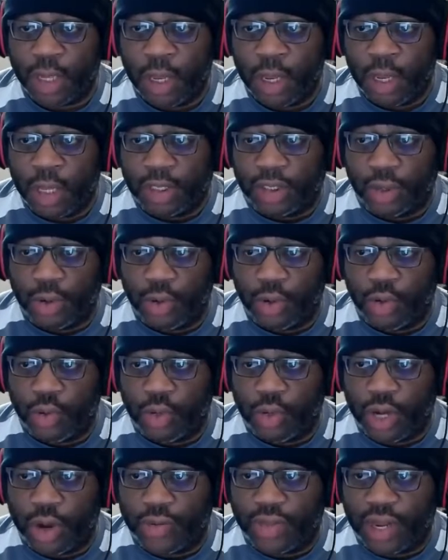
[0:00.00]
So,
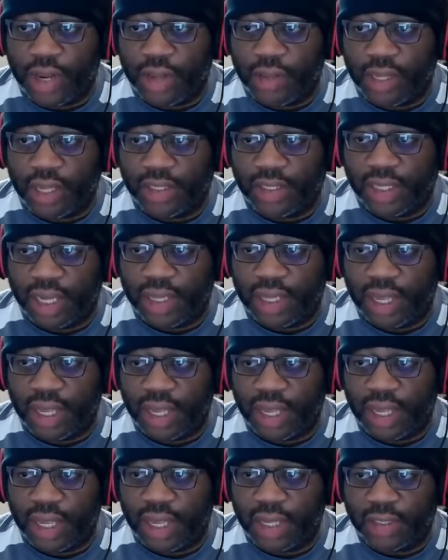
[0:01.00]
they say
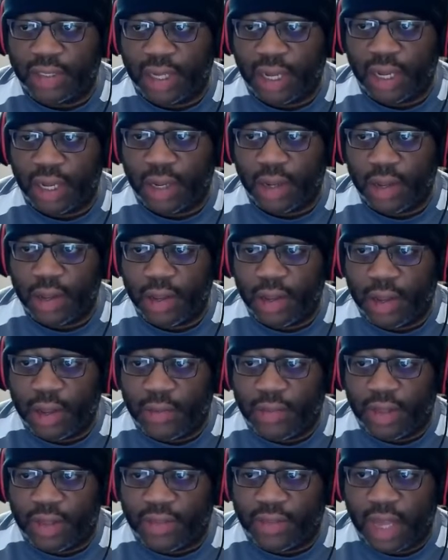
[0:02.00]
that
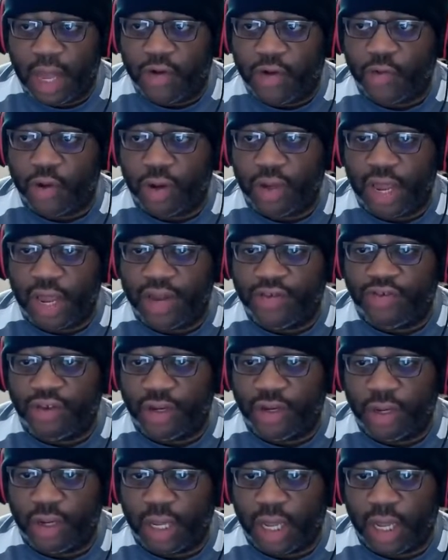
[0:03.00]
the Unreal
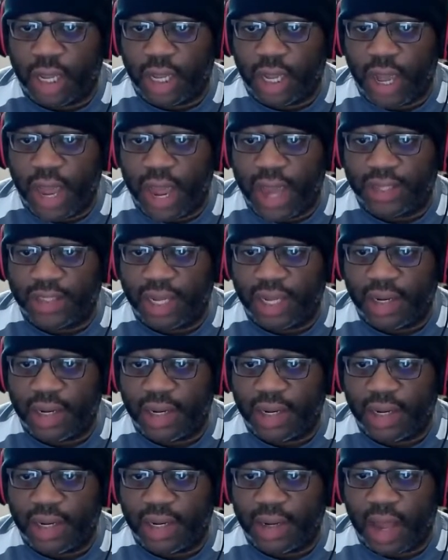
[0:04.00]
Engine has a
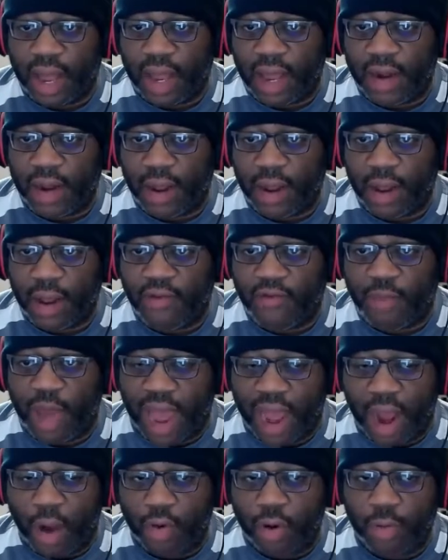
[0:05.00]
lot of
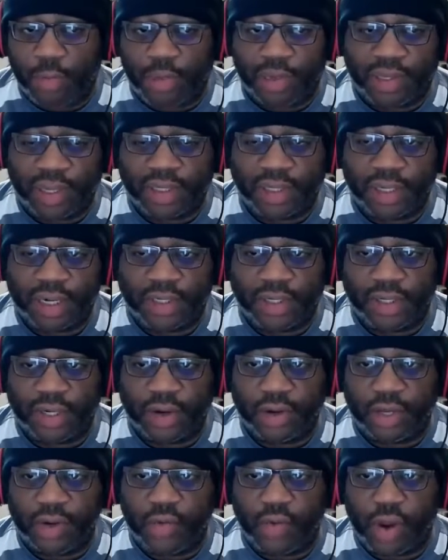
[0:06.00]
power, but doesn't
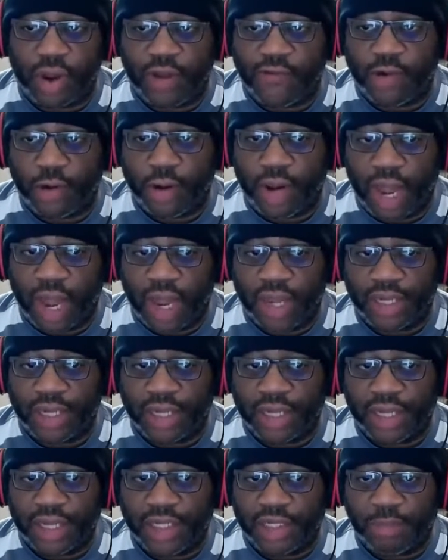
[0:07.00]
necessarily run at very high
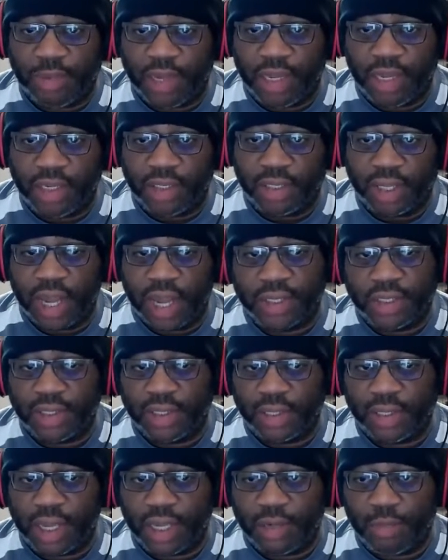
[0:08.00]
speeds, hence
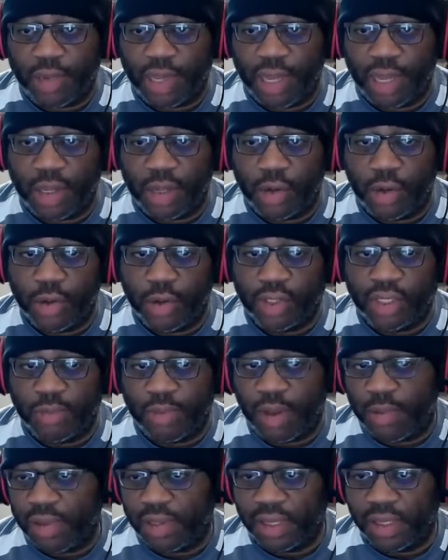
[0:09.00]
it being used in
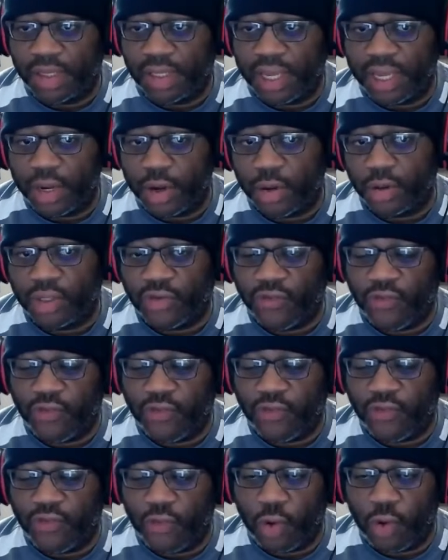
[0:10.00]
maybe things like Gears of
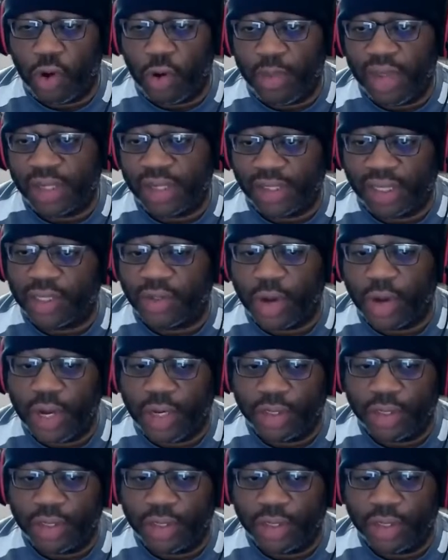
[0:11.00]
War makes sense, right?